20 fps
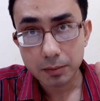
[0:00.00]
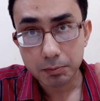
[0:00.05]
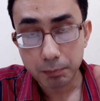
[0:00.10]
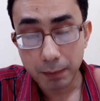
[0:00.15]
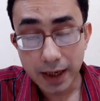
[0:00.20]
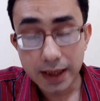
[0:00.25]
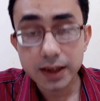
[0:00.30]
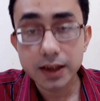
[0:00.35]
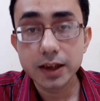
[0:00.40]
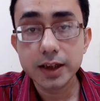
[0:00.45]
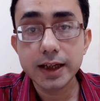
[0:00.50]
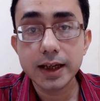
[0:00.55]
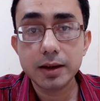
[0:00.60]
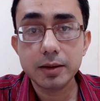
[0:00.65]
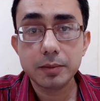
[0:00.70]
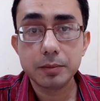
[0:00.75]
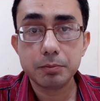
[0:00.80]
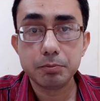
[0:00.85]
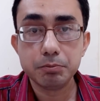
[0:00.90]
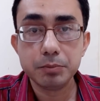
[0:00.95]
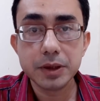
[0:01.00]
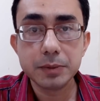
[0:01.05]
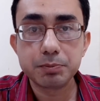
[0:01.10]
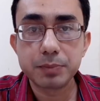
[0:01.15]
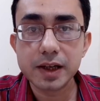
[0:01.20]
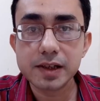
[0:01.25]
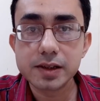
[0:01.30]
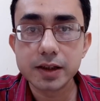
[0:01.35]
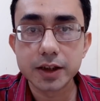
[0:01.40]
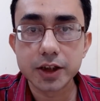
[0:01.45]
mentally be
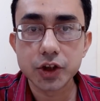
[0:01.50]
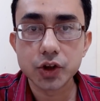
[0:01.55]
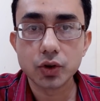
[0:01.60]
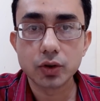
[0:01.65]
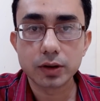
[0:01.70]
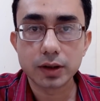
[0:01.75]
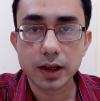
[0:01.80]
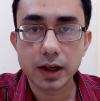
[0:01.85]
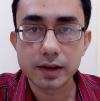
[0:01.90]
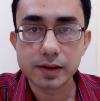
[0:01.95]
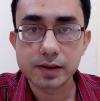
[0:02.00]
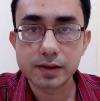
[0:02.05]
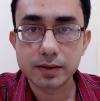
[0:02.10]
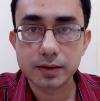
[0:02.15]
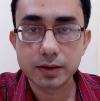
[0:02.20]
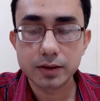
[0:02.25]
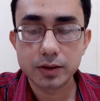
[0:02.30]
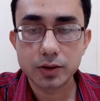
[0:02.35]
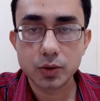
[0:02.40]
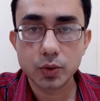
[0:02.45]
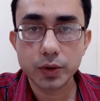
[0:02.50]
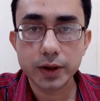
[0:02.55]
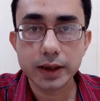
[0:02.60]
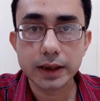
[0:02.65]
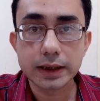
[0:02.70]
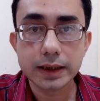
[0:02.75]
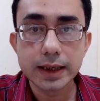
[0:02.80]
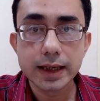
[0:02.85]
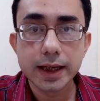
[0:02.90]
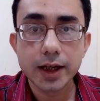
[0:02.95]
present in your class.
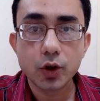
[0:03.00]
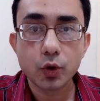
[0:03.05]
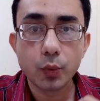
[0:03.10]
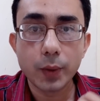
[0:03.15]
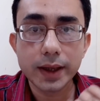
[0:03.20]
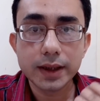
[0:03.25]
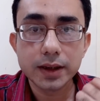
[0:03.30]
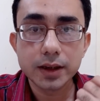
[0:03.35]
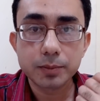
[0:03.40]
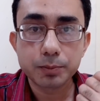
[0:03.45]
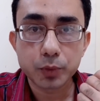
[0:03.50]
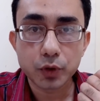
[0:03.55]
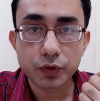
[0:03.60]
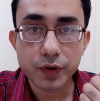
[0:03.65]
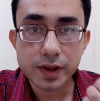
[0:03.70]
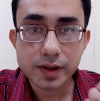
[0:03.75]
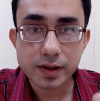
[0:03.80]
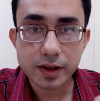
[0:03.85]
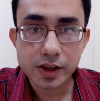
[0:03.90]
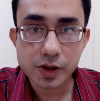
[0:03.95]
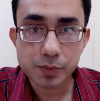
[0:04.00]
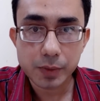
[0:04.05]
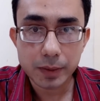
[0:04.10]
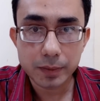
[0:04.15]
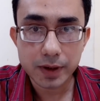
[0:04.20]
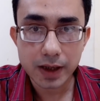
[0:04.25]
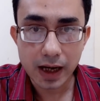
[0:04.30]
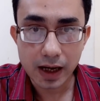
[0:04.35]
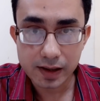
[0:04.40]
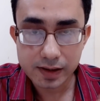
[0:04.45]
Okay, when the professor is
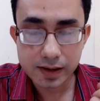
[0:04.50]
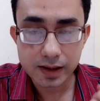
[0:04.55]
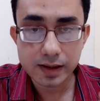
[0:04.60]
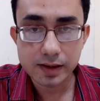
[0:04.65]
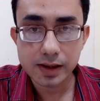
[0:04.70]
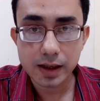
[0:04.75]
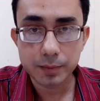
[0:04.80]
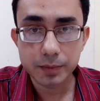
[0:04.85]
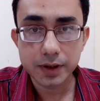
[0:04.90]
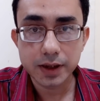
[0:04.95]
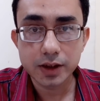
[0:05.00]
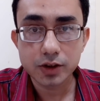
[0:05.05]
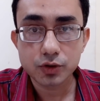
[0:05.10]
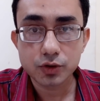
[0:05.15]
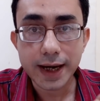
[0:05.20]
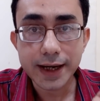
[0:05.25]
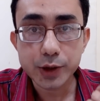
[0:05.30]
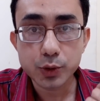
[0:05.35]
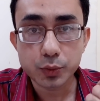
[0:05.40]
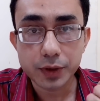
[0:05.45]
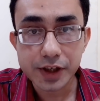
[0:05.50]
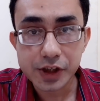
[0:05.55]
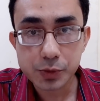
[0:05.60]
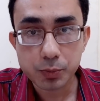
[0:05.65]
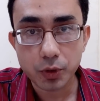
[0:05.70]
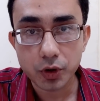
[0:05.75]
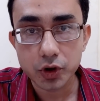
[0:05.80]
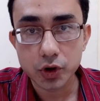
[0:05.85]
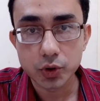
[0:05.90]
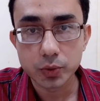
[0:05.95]
maybe asking something, try to
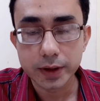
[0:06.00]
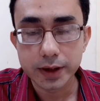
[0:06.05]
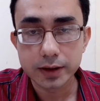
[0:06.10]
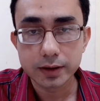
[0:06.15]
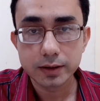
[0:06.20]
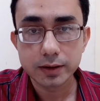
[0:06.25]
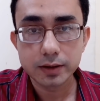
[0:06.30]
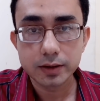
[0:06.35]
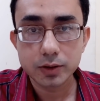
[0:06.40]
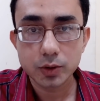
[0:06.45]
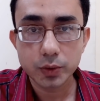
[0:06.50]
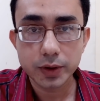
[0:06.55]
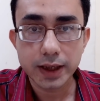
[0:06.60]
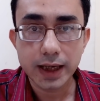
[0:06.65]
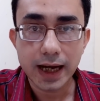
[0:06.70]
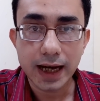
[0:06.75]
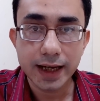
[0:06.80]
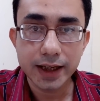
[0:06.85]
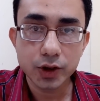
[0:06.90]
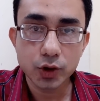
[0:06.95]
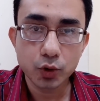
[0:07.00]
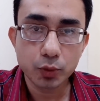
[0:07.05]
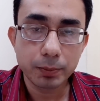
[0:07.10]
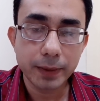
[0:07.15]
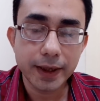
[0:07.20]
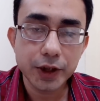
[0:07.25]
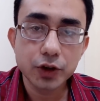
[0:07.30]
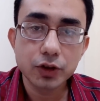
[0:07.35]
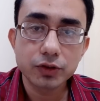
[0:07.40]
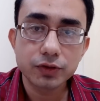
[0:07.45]
respond to it. Okay, I know
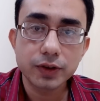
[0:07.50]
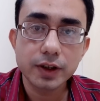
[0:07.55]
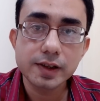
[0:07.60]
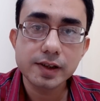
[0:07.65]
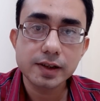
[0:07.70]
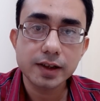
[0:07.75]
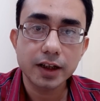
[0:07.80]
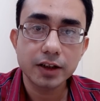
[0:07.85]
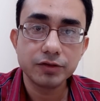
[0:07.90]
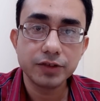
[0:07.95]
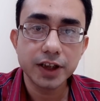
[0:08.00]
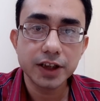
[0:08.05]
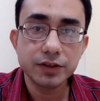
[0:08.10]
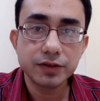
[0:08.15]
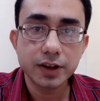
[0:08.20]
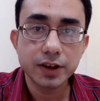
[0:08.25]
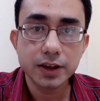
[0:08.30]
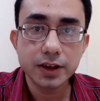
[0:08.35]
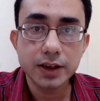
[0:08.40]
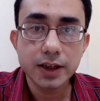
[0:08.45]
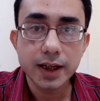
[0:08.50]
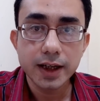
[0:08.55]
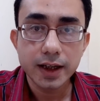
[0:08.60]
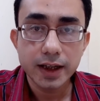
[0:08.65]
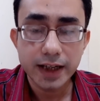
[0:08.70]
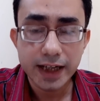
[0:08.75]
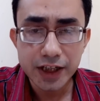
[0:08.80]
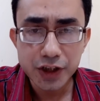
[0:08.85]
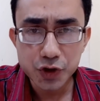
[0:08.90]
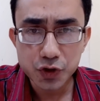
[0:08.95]
many of us are very, very
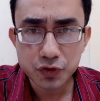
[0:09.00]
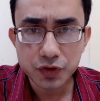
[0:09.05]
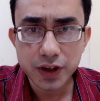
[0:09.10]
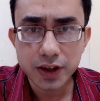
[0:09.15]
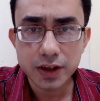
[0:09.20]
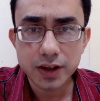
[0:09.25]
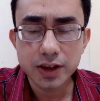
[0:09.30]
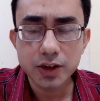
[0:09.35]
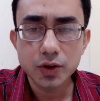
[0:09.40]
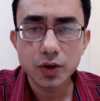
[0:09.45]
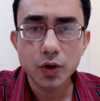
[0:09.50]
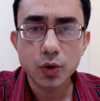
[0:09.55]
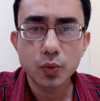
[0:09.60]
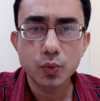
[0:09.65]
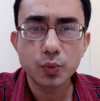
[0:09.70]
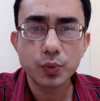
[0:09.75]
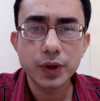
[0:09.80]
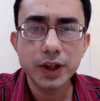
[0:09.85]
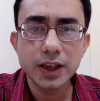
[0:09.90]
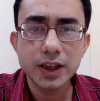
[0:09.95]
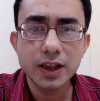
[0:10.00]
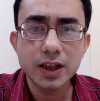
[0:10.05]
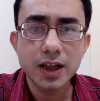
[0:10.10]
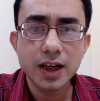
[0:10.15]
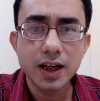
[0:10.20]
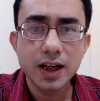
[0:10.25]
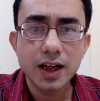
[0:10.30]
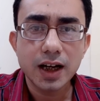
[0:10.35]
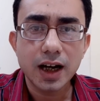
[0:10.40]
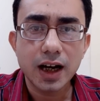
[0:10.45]
introverted. We
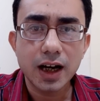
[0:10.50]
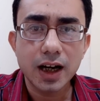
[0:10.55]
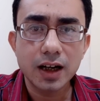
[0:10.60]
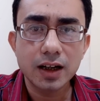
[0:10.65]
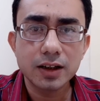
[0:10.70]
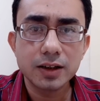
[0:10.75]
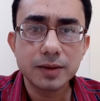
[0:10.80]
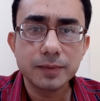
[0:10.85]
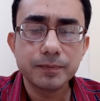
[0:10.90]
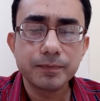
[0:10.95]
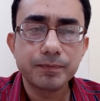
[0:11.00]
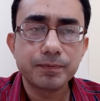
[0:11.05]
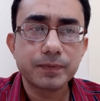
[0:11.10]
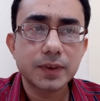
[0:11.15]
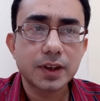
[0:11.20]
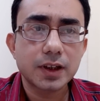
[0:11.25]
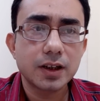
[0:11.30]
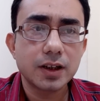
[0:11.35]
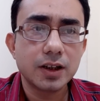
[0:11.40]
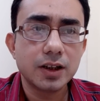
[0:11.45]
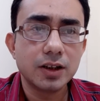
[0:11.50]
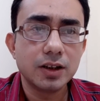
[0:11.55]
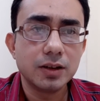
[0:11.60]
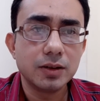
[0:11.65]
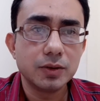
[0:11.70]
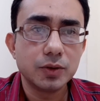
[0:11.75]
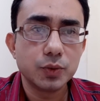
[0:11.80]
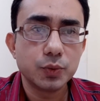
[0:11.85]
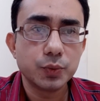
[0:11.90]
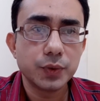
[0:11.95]
are
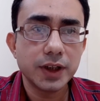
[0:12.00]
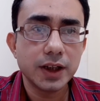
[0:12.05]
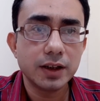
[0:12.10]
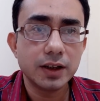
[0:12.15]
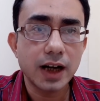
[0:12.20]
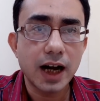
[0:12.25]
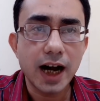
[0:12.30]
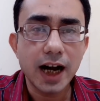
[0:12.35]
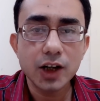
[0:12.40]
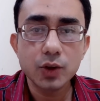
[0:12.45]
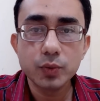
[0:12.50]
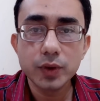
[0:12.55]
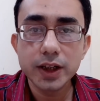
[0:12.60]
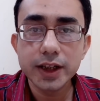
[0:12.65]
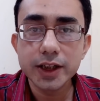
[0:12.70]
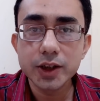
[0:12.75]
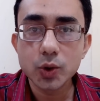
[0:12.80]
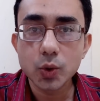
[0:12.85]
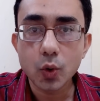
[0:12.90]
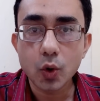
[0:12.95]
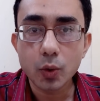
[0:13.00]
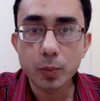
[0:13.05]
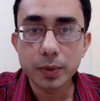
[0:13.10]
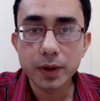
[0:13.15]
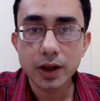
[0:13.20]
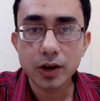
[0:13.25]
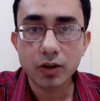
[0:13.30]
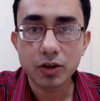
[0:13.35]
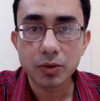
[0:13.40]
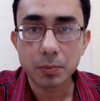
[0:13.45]
unwilling to
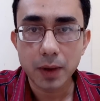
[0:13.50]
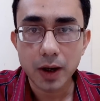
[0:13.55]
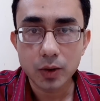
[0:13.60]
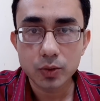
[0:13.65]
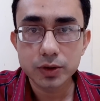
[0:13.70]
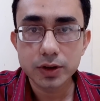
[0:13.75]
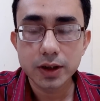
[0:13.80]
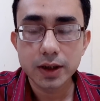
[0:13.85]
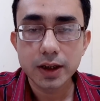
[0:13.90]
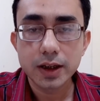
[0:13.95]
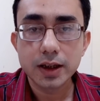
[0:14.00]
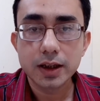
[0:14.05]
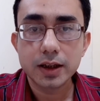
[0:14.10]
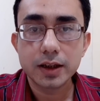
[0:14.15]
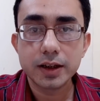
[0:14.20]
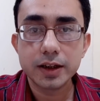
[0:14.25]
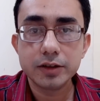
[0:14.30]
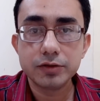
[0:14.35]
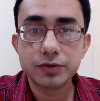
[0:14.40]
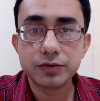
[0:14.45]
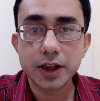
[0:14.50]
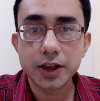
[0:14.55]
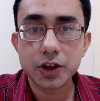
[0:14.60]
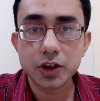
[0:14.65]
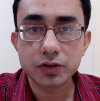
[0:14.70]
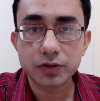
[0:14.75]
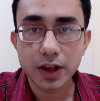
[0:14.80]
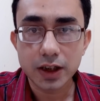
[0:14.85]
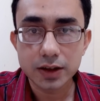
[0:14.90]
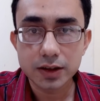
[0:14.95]
open our mouth in front
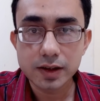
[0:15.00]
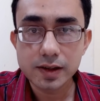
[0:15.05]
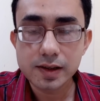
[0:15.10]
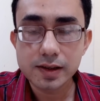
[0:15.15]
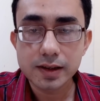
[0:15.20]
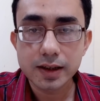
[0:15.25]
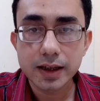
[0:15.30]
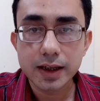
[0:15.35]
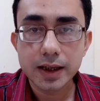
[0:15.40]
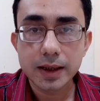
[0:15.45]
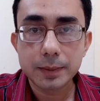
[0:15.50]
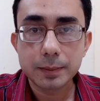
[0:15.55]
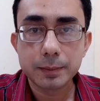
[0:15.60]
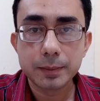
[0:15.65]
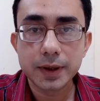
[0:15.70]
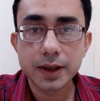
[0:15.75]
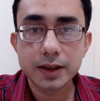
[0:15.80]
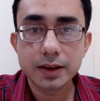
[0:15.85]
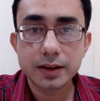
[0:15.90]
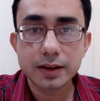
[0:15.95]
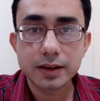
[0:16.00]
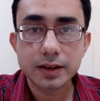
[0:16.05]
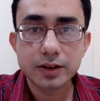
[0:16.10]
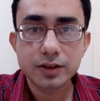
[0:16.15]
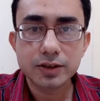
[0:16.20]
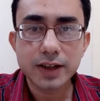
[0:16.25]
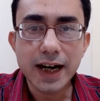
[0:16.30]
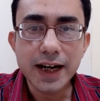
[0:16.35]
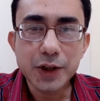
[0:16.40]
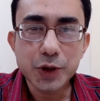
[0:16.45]
of others, but
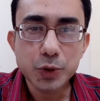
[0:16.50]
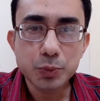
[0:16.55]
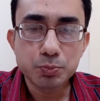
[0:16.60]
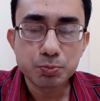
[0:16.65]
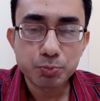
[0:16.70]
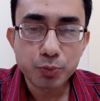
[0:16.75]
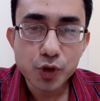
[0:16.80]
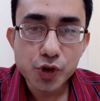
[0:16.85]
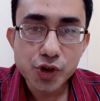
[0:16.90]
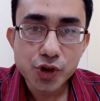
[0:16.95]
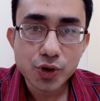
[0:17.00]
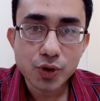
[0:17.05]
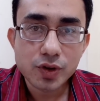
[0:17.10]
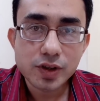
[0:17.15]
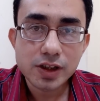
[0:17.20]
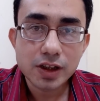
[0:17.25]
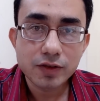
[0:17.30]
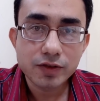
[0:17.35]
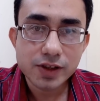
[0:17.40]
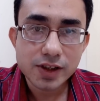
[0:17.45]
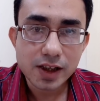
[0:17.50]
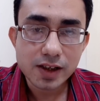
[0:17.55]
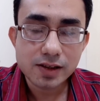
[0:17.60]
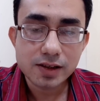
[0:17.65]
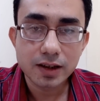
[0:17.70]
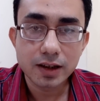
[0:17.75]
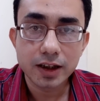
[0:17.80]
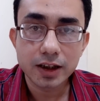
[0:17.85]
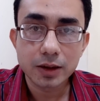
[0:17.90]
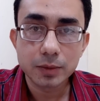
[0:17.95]
try to push yourself
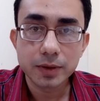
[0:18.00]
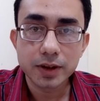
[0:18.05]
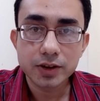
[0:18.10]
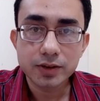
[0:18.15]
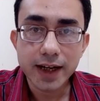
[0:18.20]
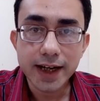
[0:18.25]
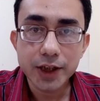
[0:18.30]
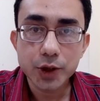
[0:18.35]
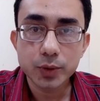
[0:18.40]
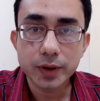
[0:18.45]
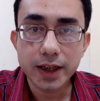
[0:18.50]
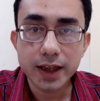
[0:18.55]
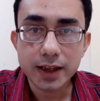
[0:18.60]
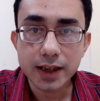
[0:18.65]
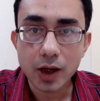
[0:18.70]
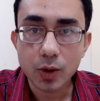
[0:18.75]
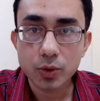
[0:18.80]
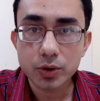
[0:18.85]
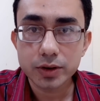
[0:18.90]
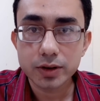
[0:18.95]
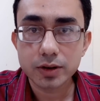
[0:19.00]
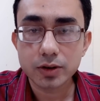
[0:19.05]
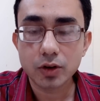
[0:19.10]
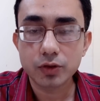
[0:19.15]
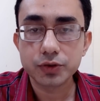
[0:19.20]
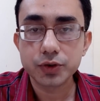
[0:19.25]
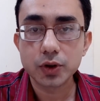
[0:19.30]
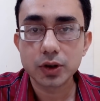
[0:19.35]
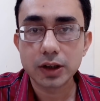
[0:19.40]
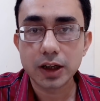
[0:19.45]
just a little bit. Try to get out
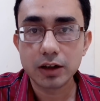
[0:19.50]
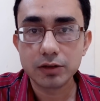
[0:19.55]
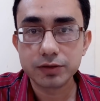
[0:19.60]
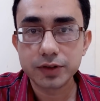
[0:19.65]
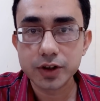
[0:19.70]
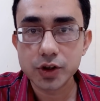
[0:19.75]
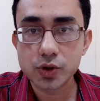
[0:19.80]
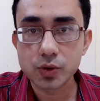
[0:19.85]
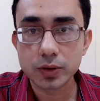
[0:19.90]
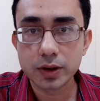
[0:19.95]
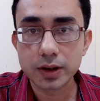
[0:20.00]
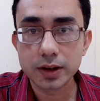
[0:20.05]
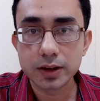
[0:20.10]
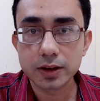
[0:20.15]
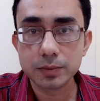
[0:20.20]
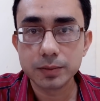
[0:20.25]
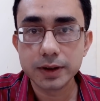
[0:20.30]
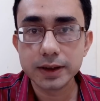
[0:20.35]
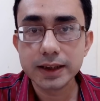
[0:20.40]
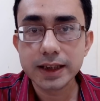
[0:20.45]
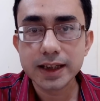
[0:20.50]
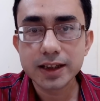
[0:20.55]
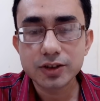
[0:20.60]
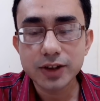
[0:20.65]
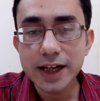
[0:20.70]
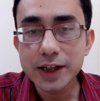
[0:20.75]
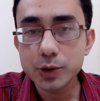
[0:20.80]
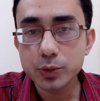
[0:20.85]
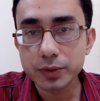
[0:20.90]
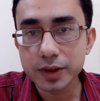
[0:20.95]
of your comfort zone a little bit.
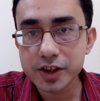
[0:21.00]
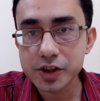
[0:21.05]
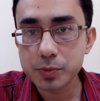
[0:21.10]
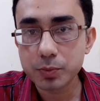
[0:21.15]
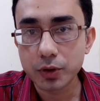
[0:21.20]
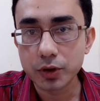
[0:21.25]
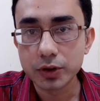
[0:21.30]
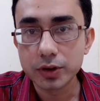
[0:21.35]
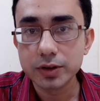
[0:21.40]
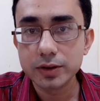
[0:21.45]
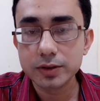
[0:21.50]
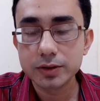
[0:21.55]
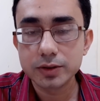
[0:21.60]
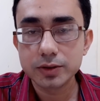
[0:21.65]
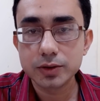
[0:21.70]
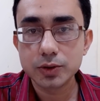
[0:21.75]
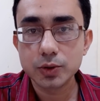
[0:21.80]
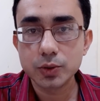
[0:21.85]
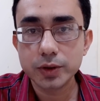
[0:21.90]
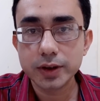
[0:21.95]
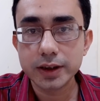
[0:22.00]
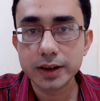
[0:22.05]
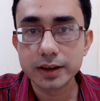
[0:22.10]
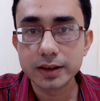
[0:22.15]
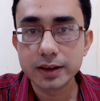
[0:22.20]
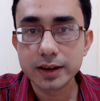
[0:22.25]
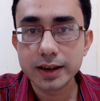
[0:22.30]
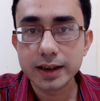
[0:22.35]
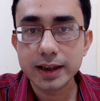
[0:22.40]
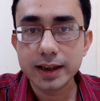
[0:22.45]
Try to respond.
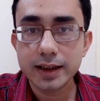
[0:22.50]
Okay.